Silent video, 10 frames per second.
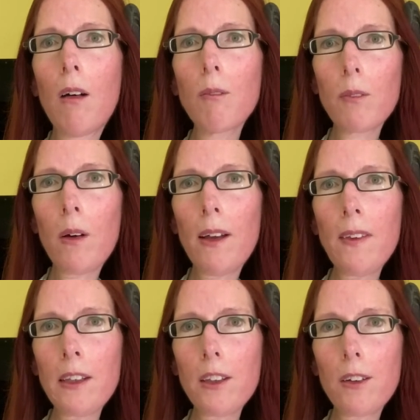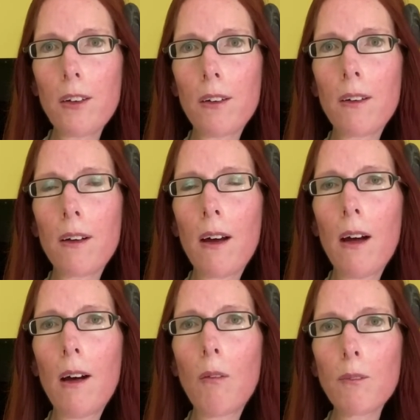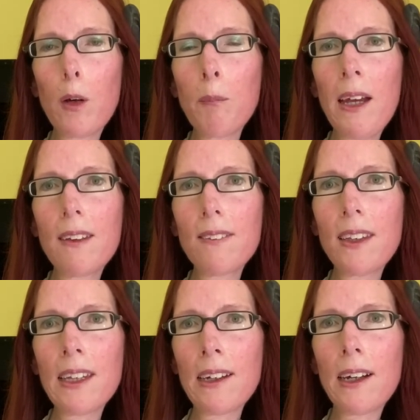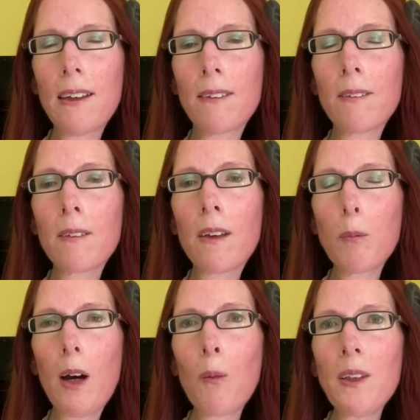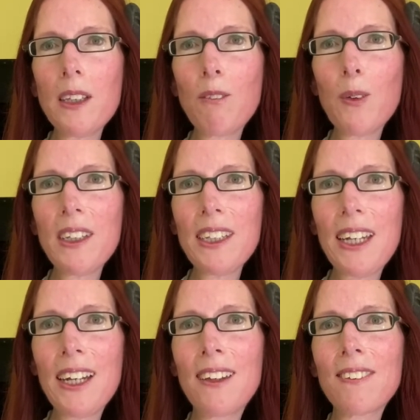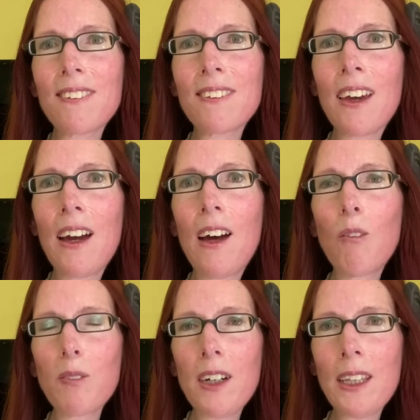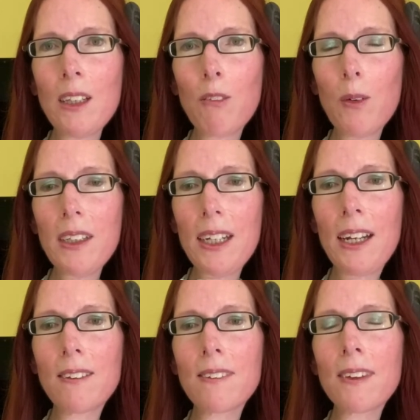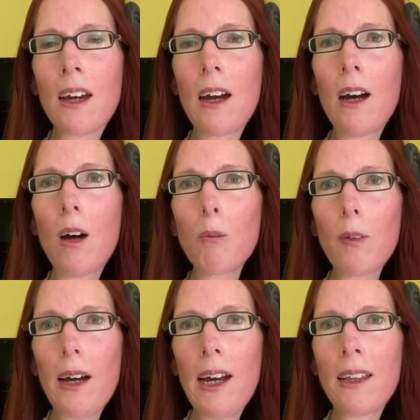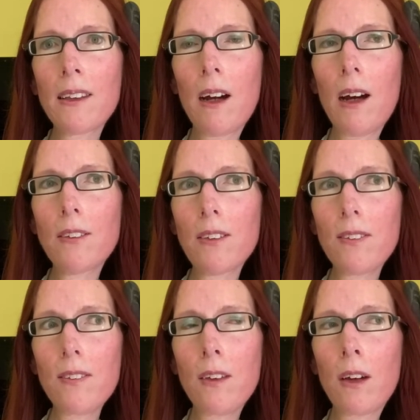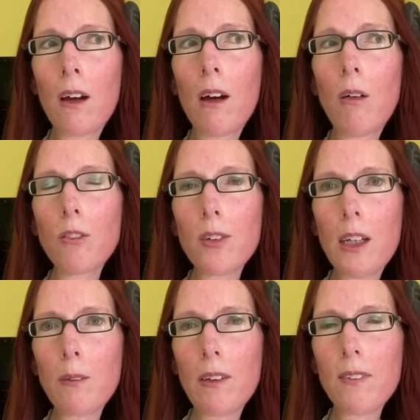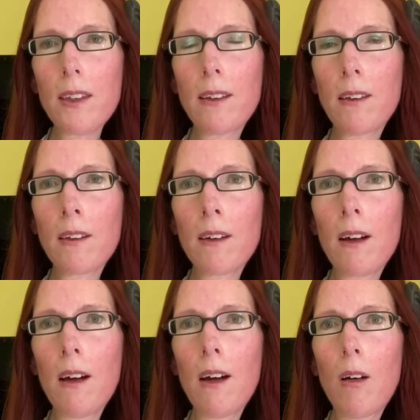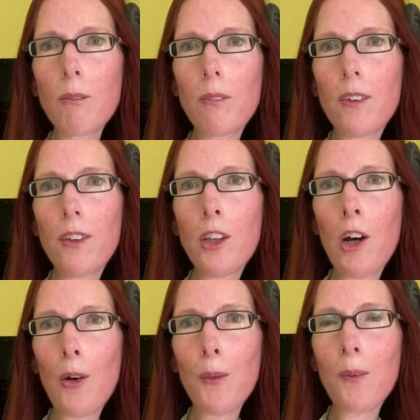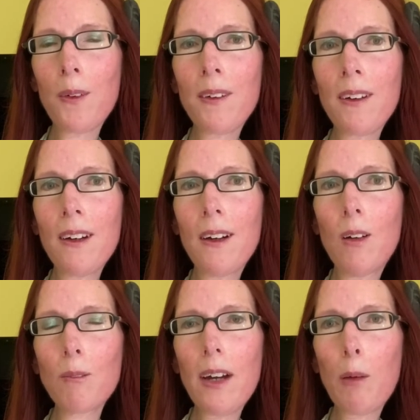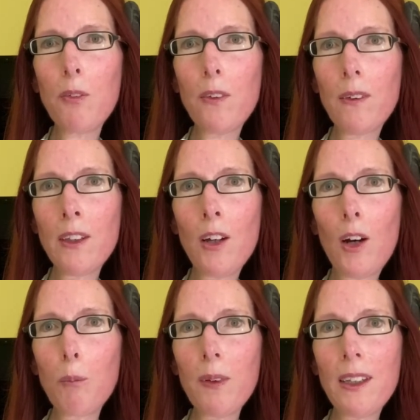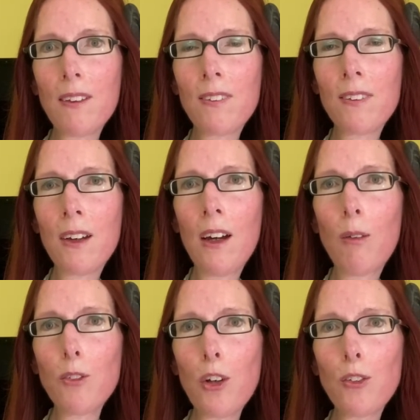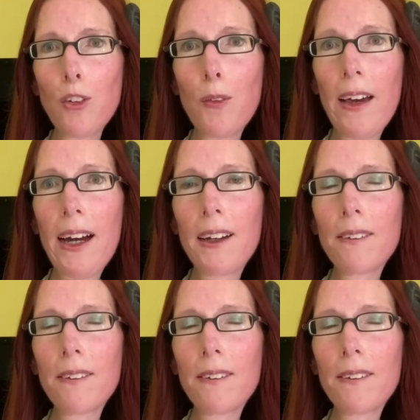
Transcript: "Oh, I think you're amazing and I want to give you a kiss. Can I give you a kiss?" And I just straight away said, "No, absolutely not, please don't do that."